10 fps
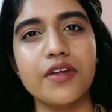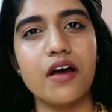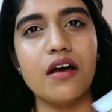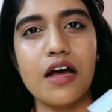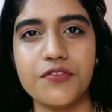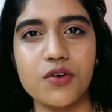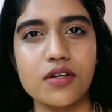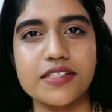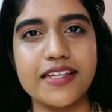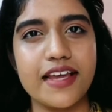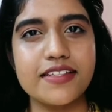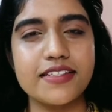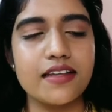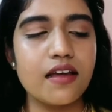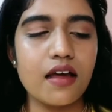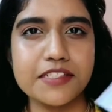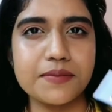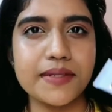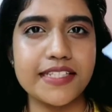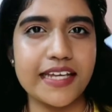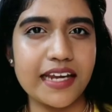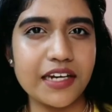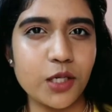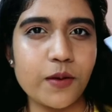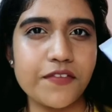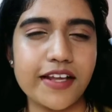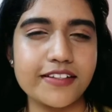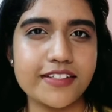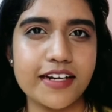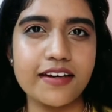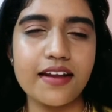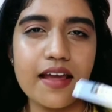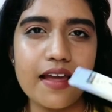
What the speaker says: Of course, yes. This is my second tube of sunscreen